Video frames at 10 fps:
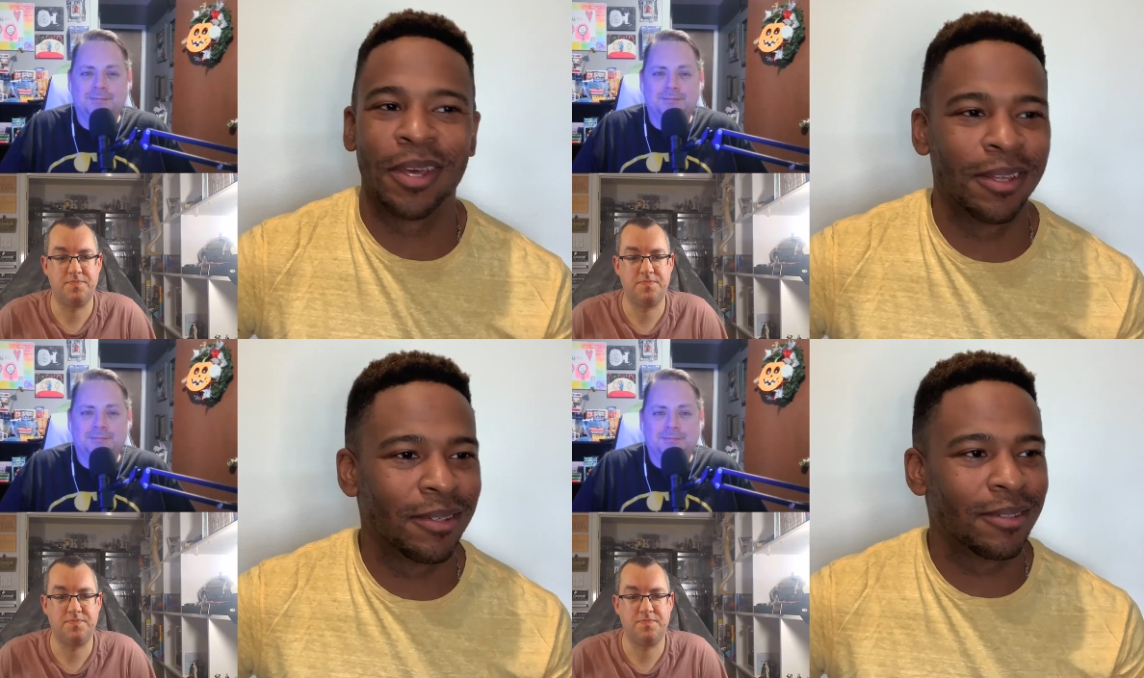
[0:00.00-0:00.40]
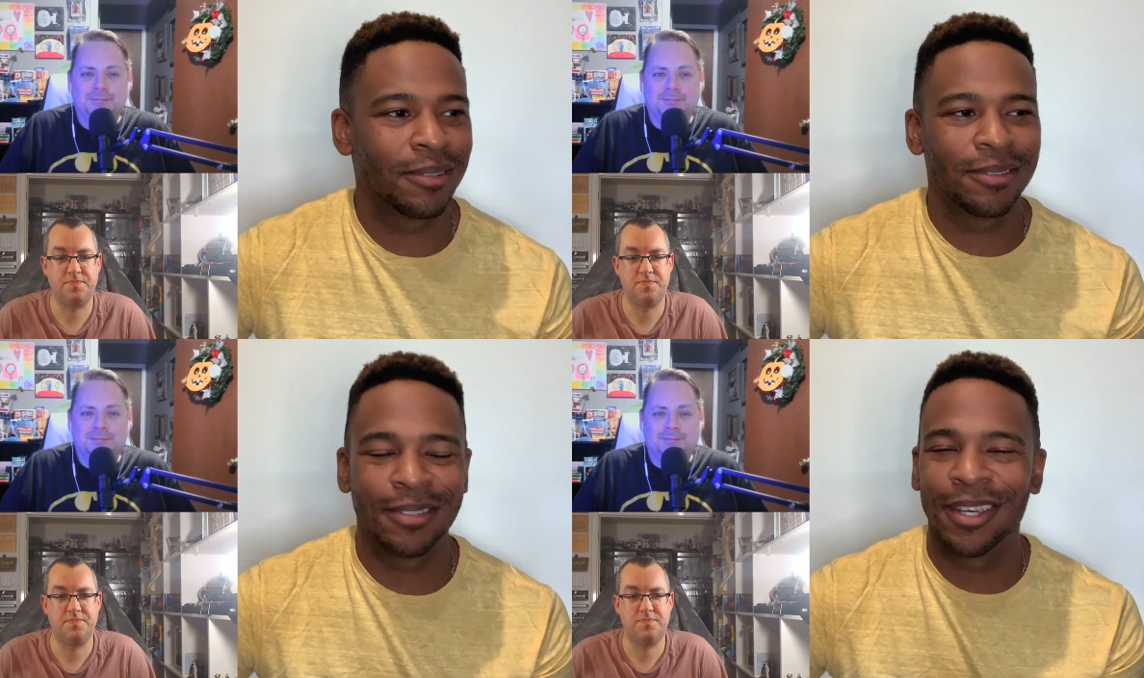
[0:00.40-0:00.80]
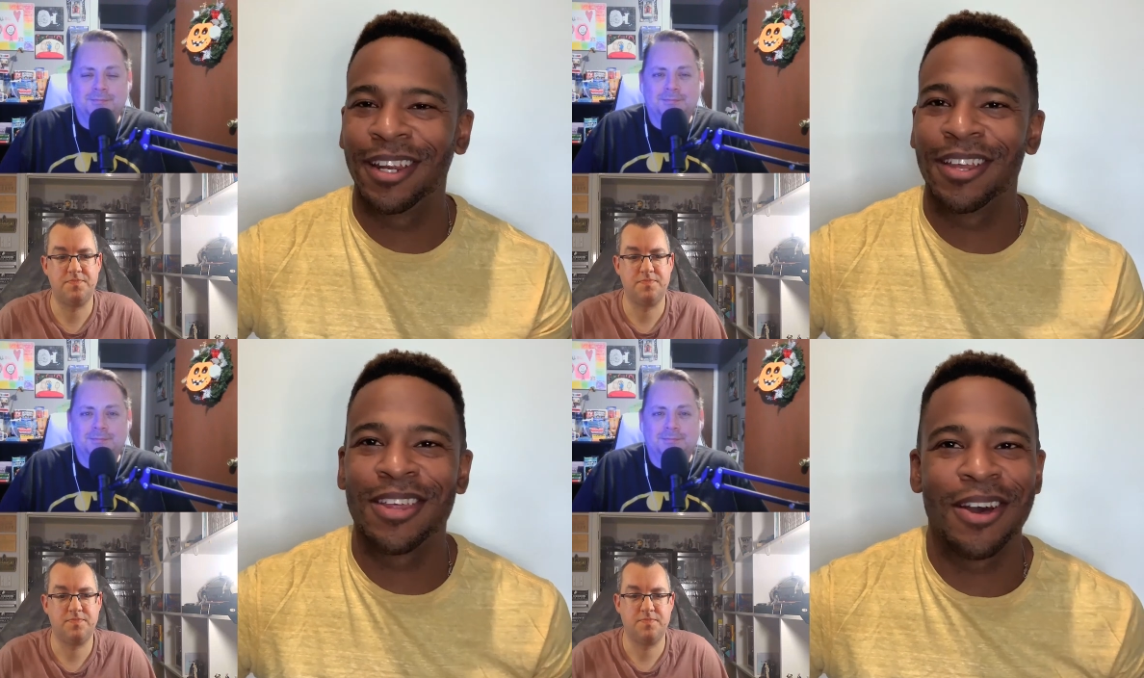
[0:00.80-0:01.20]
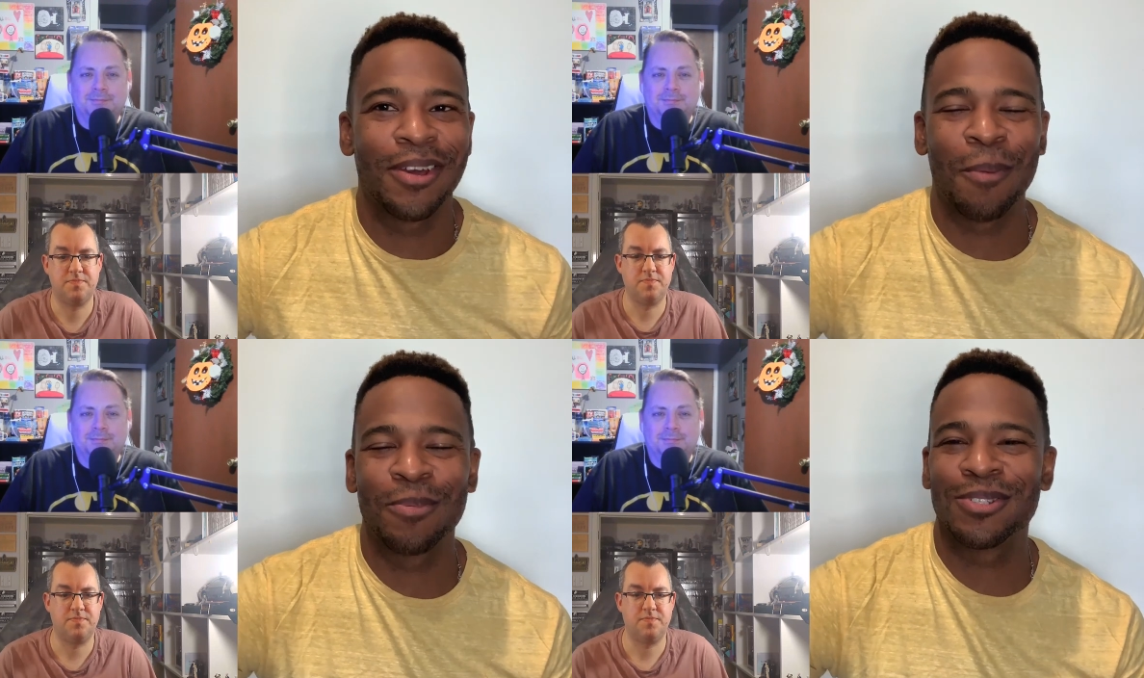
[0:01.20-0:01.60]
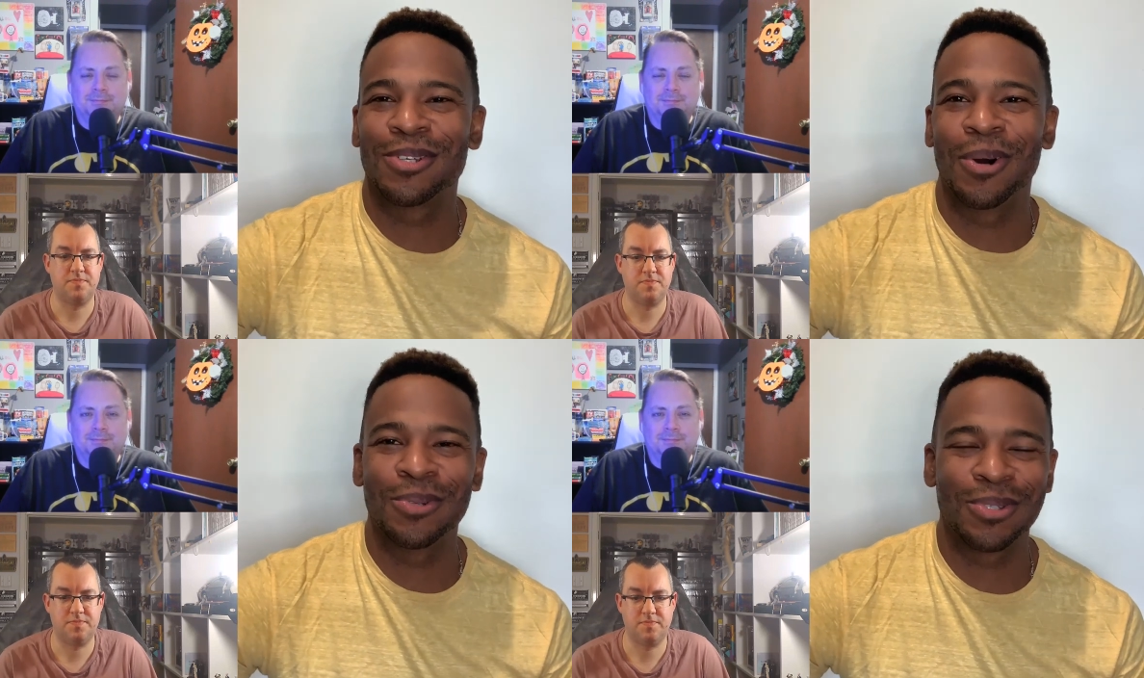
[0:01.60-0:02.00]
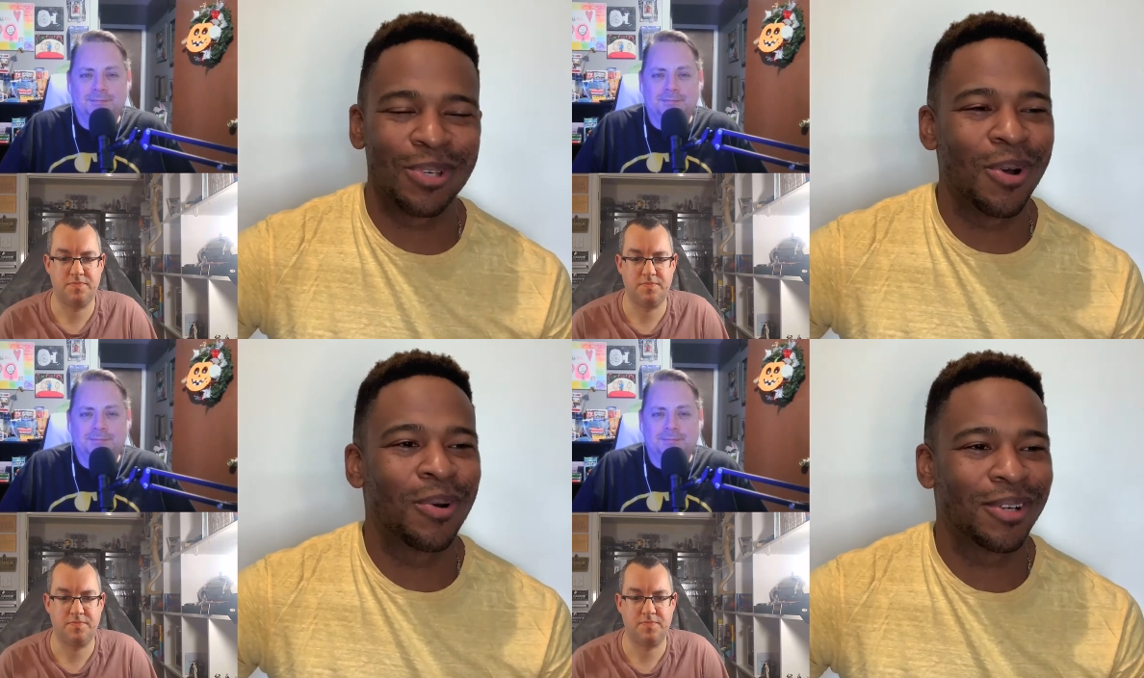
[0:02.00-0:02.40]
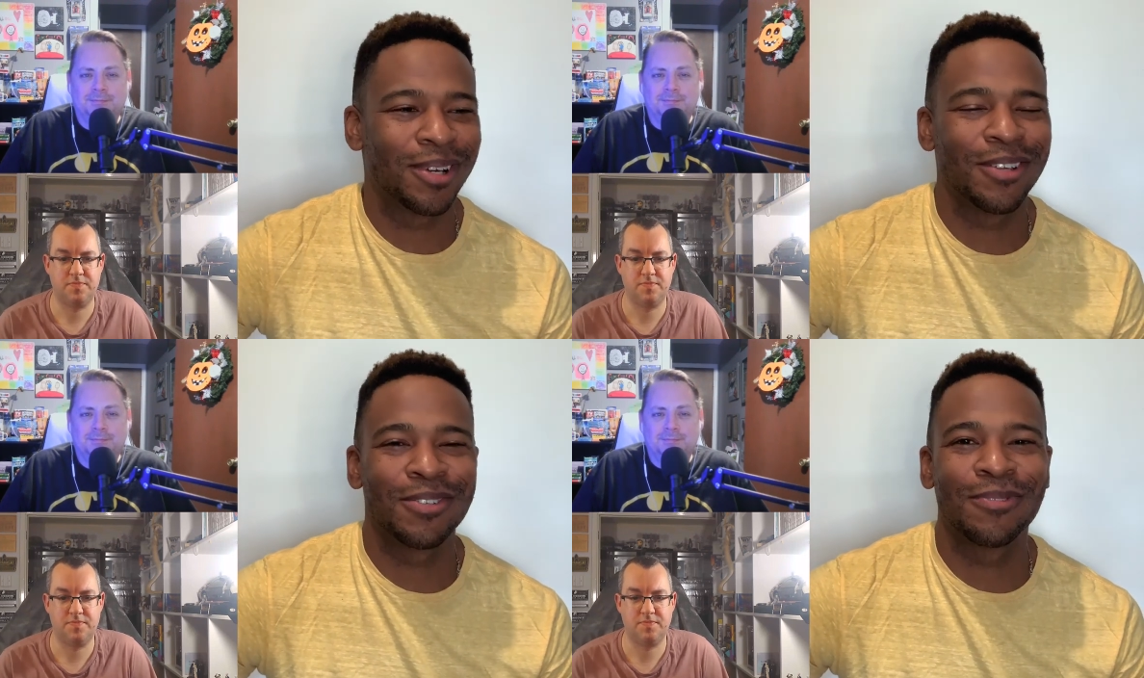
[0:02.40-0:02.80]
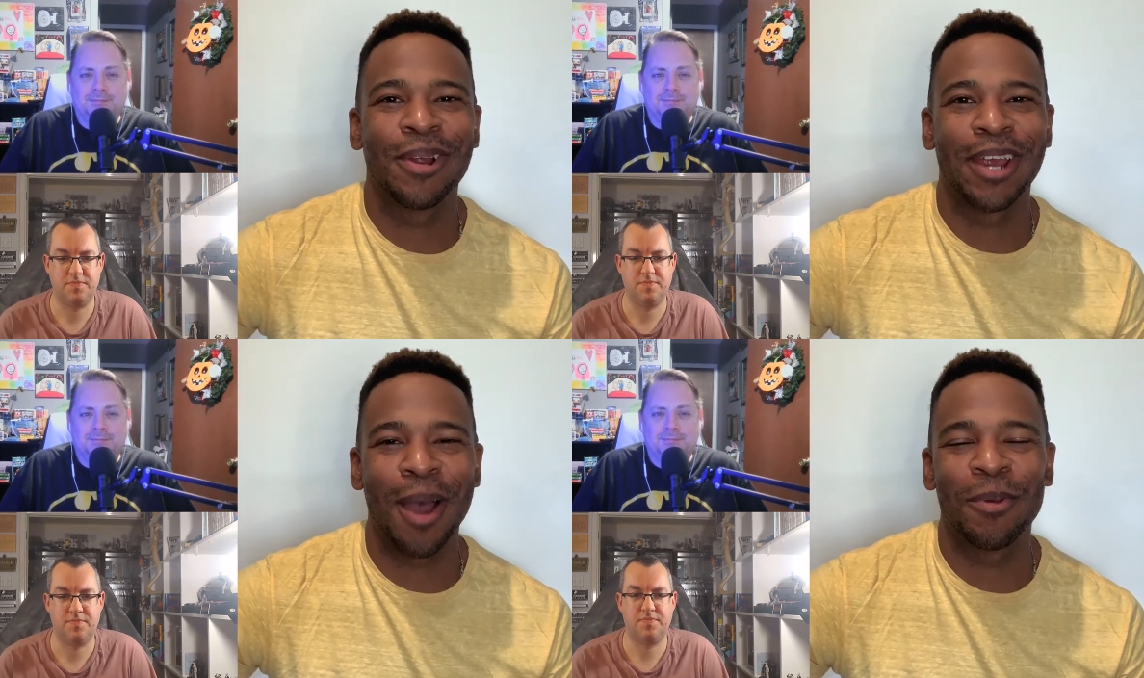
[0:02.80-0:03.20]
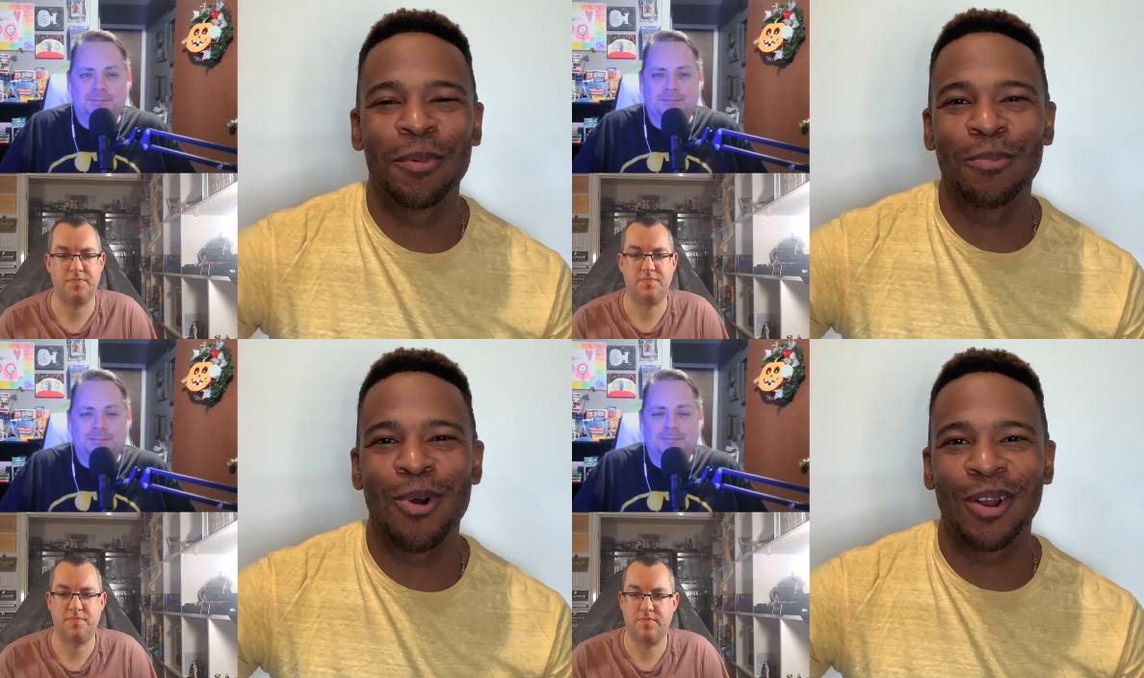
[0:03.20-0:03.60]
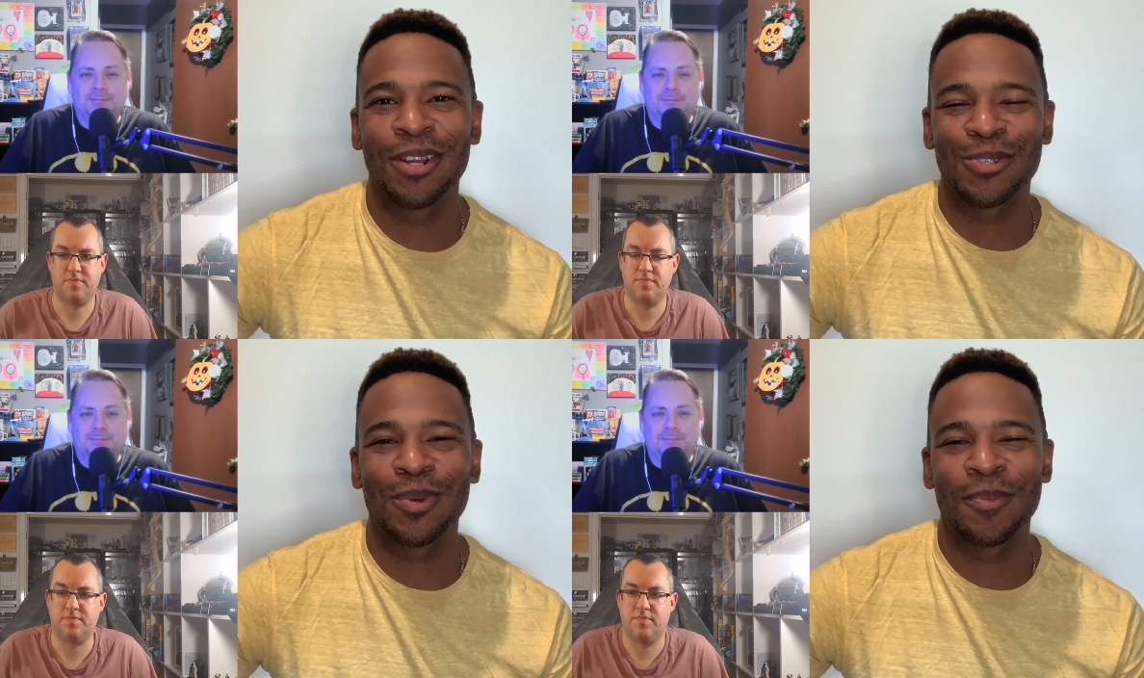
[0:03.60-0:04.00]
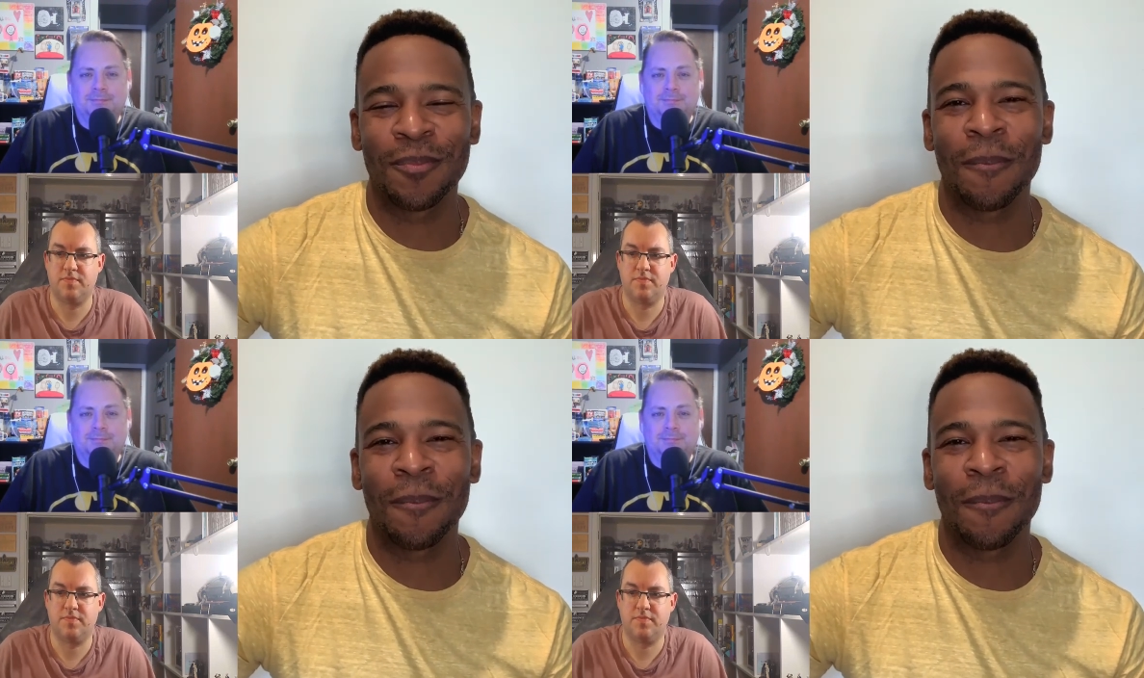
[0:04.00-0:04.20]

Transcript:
Speaker 1: than any of the other episodes. So I was very happy to be part of this one.